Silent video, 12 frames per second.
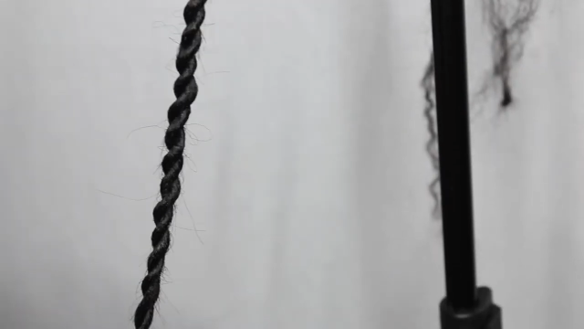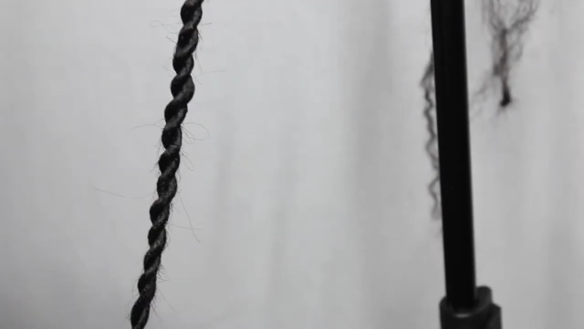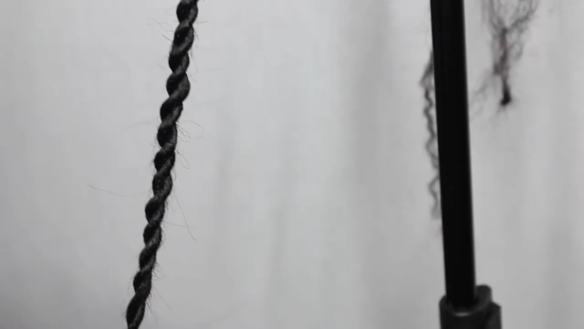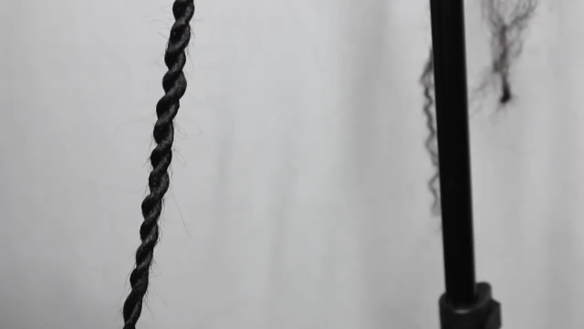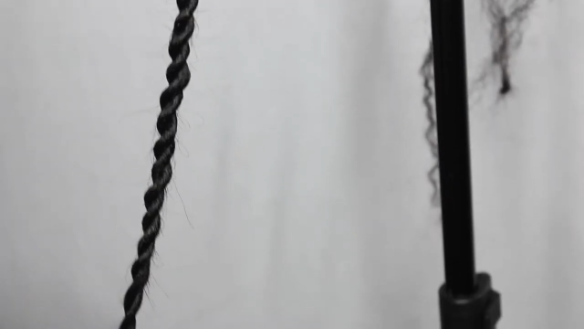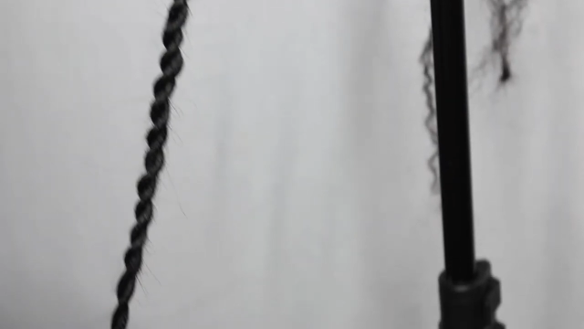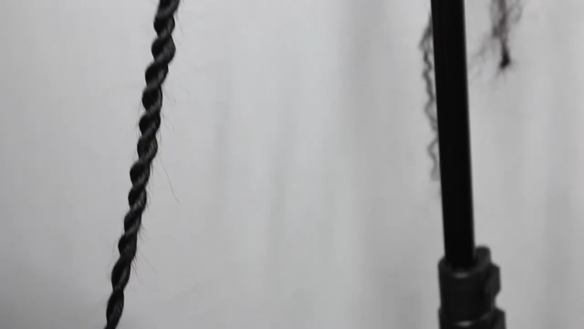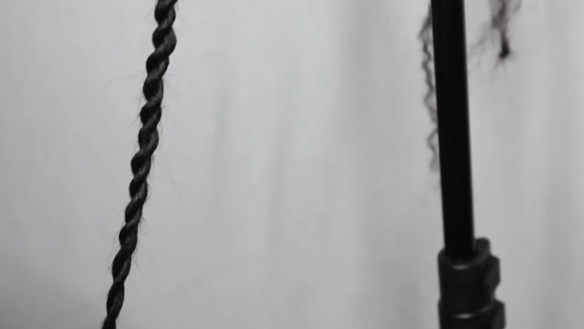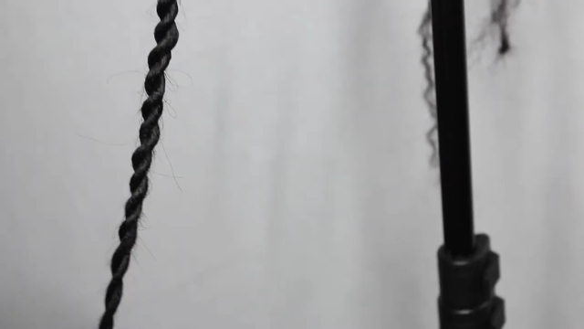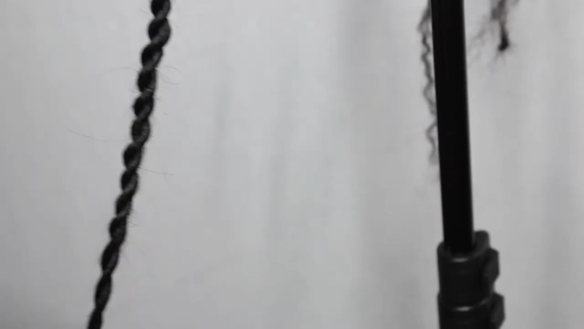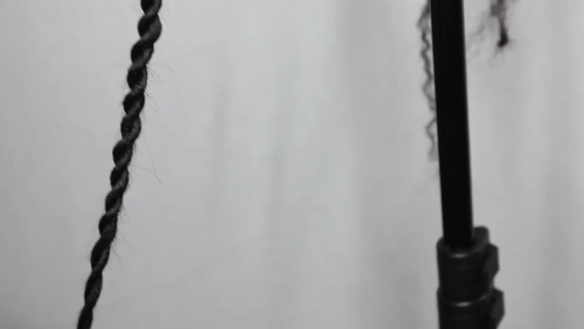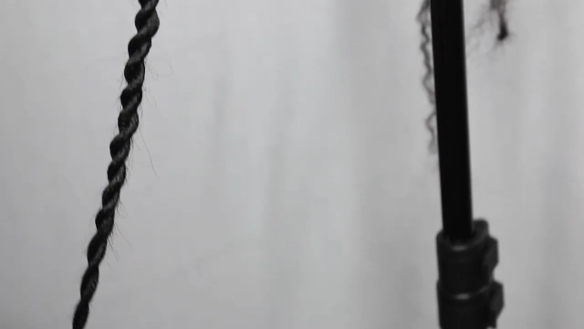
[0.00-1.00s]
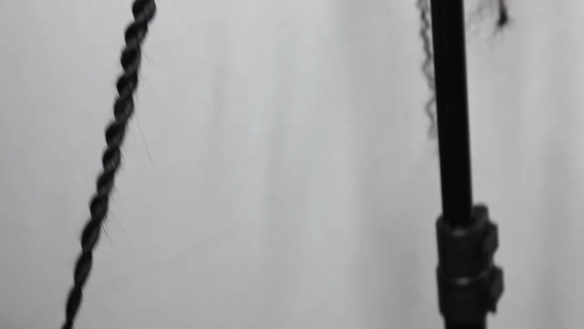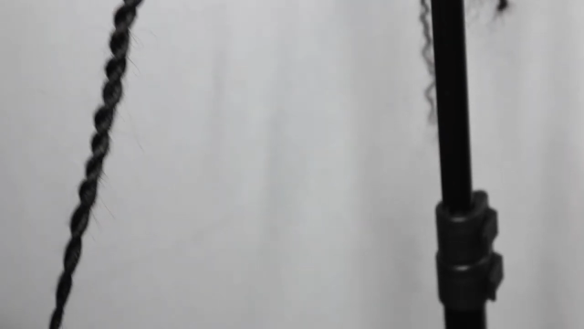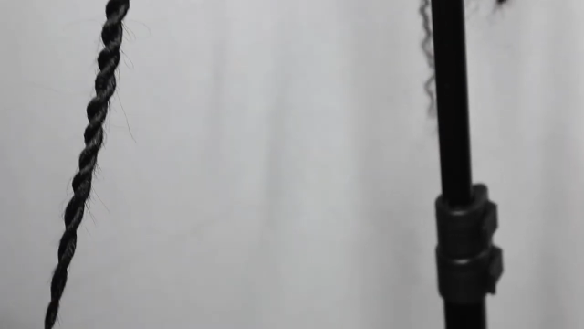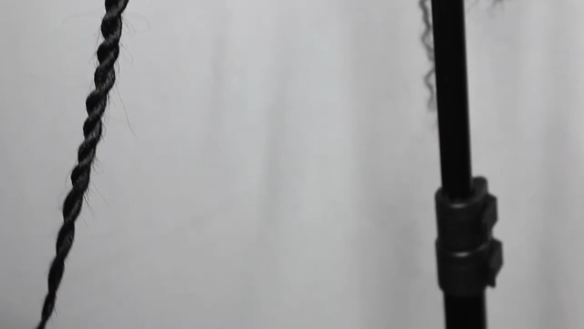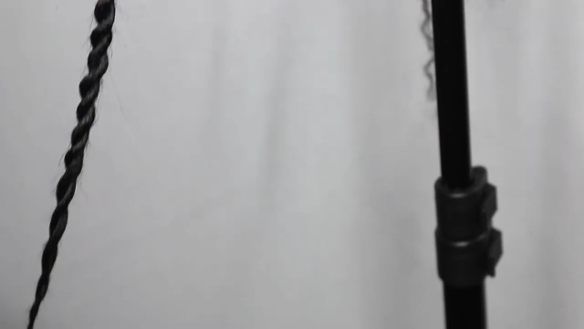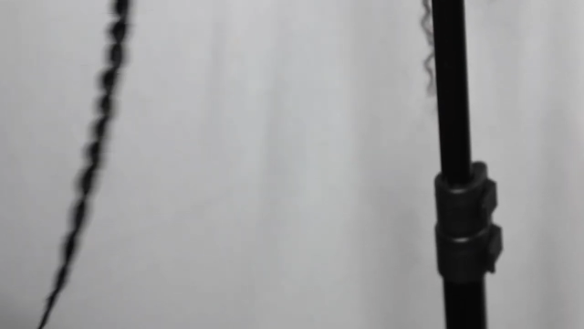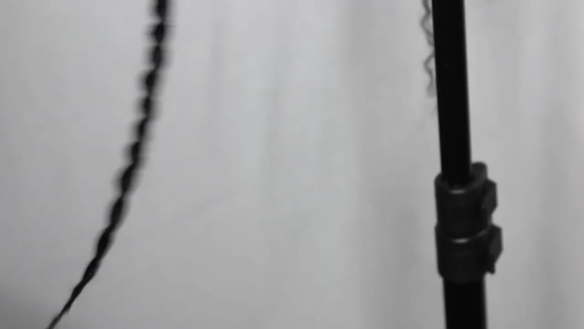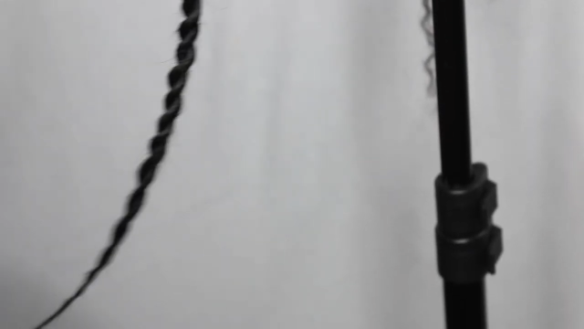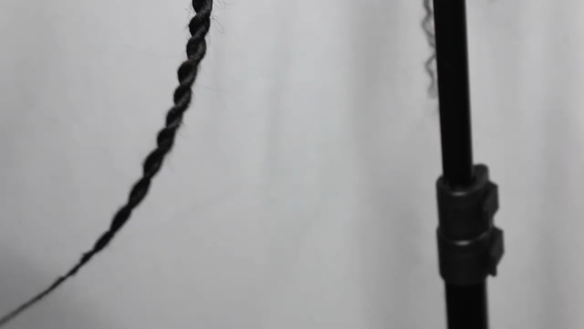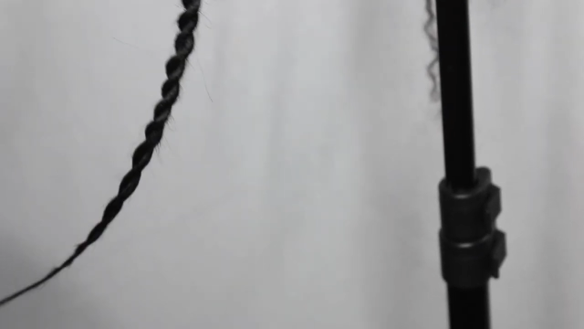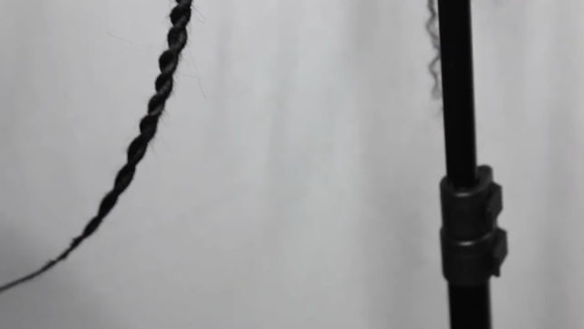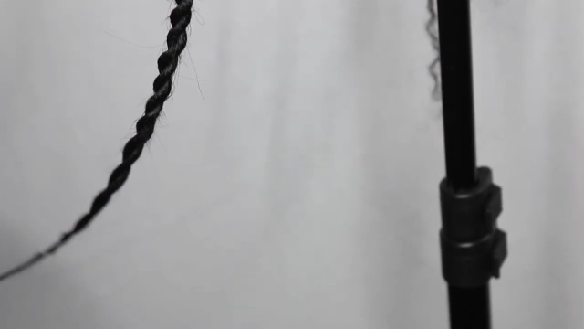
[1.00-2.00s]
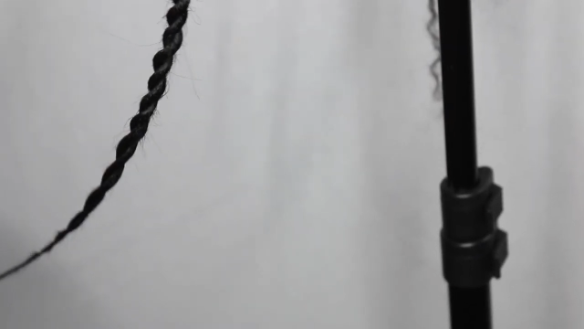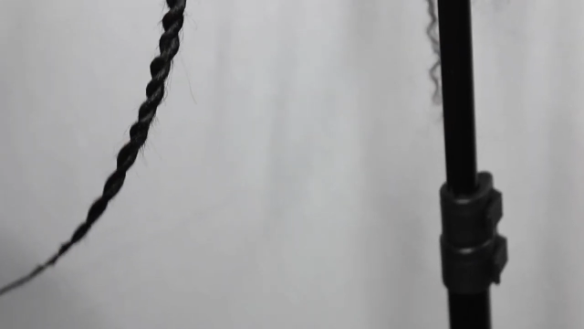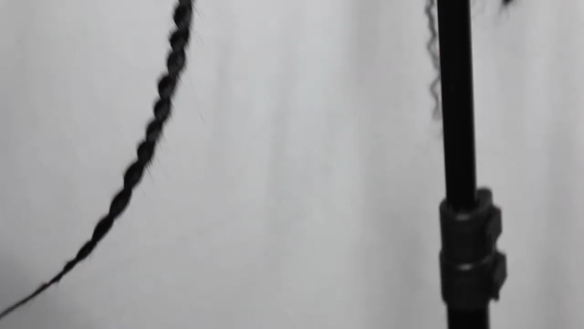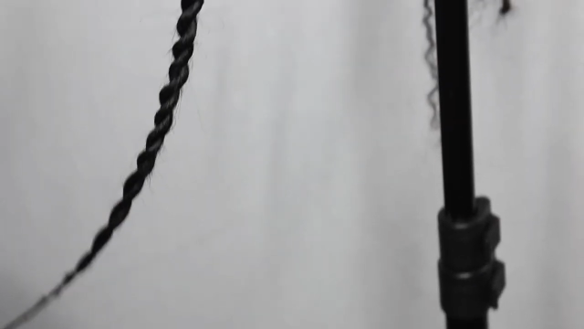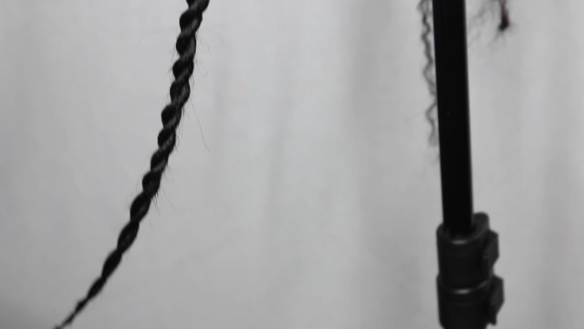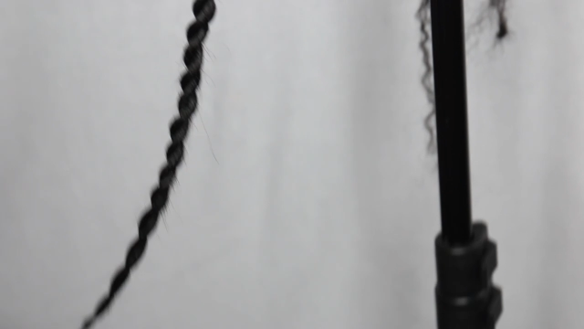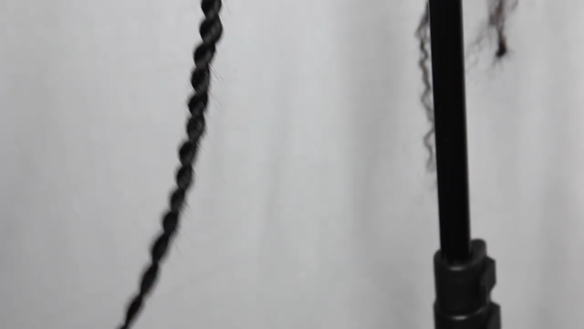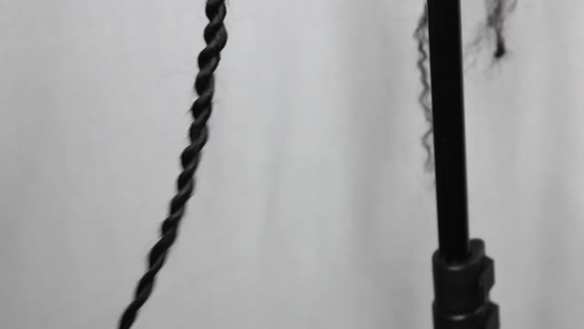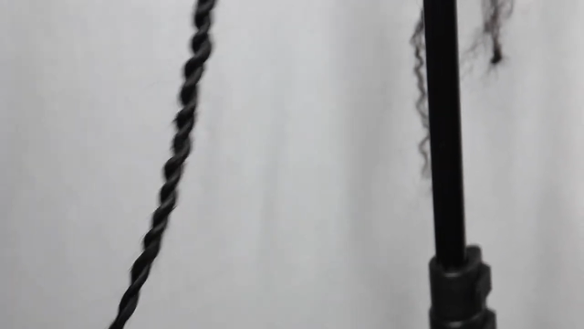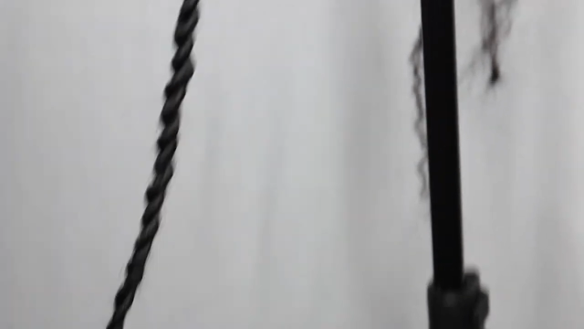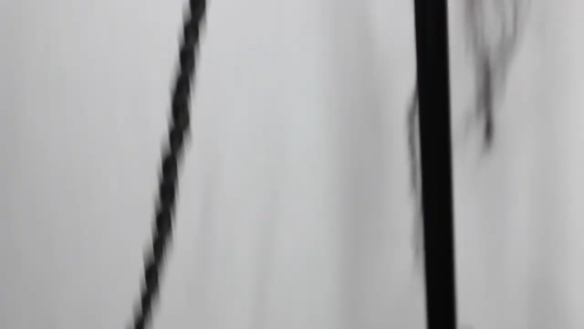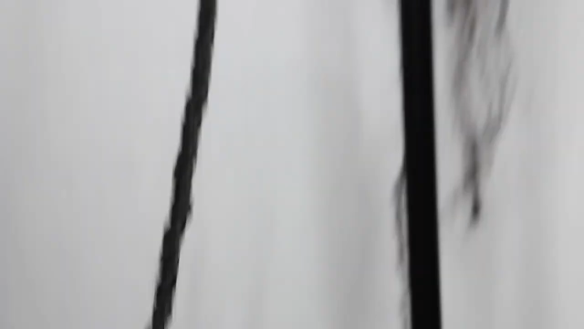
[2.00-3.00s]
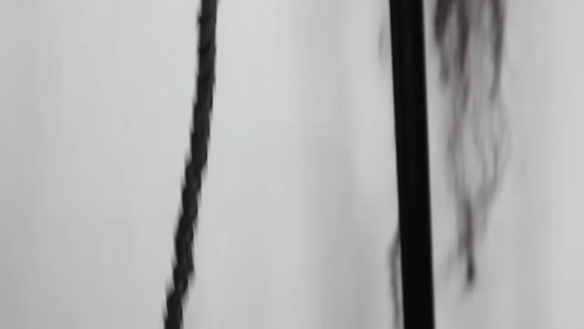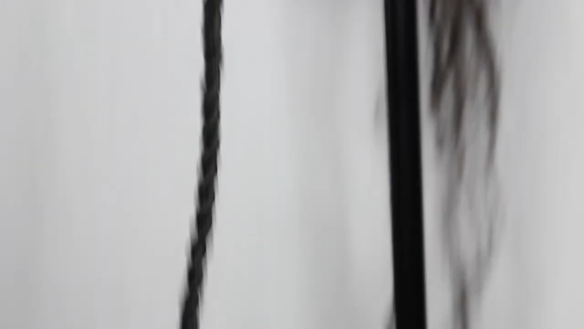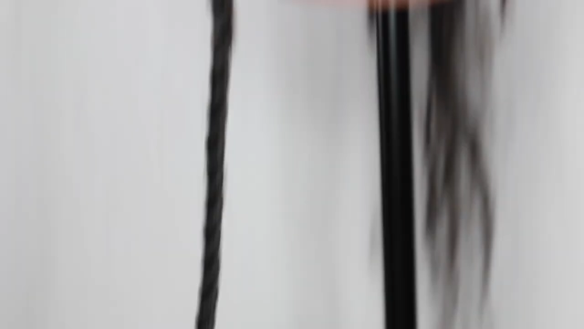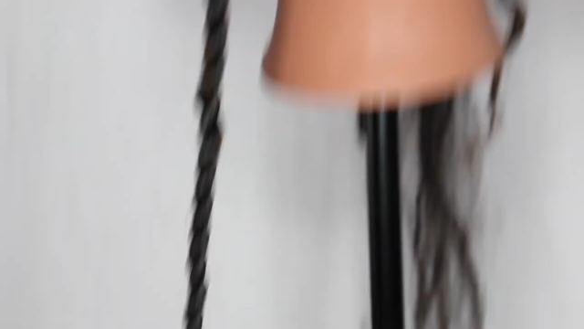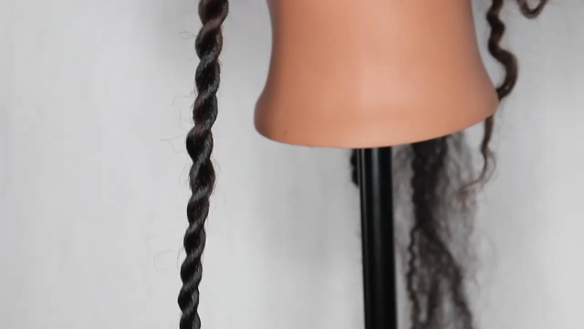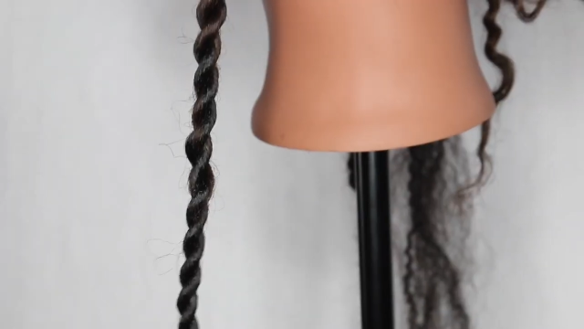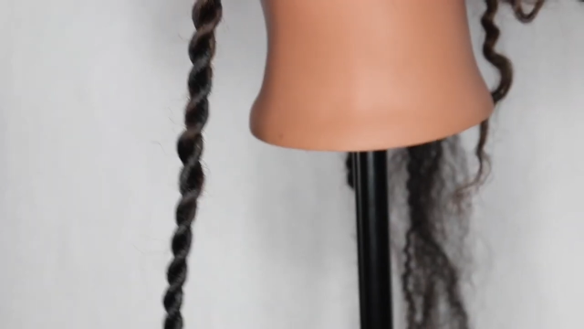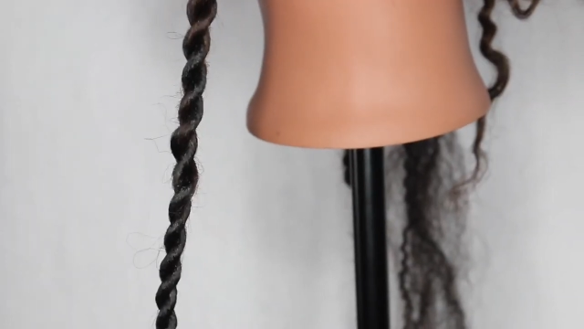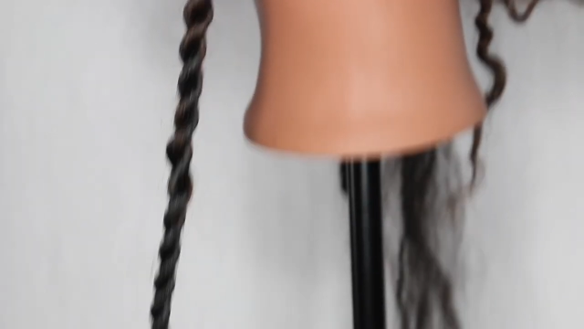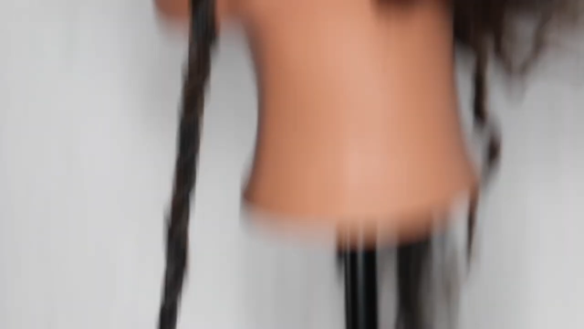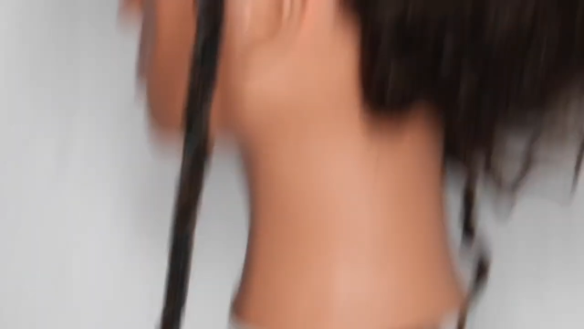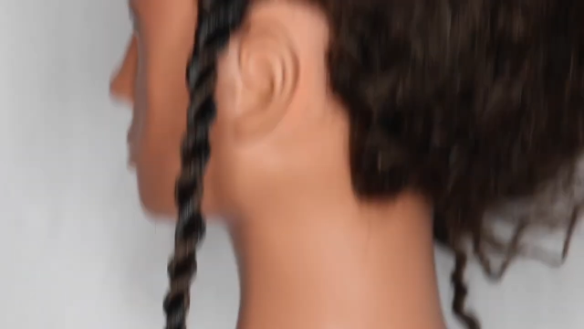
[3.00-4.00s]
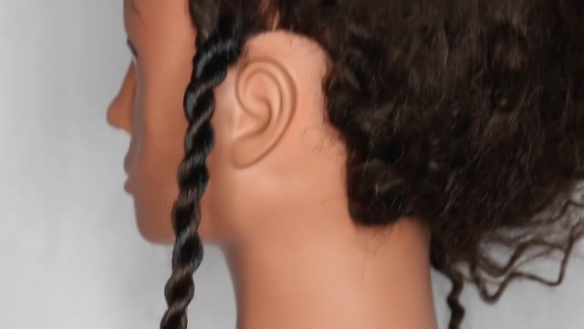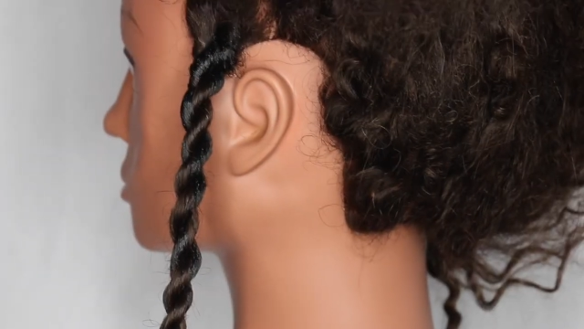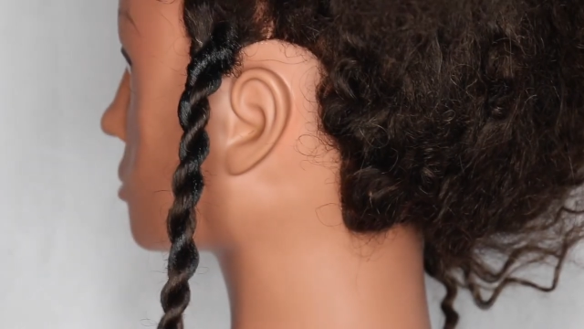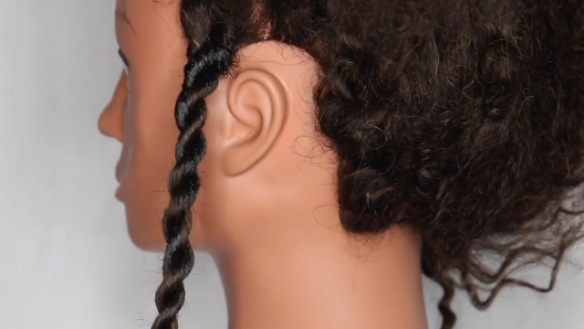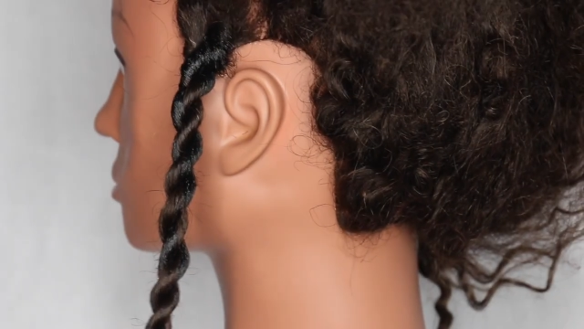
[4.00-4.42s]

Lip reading: No face is visible, so there are no lips to read.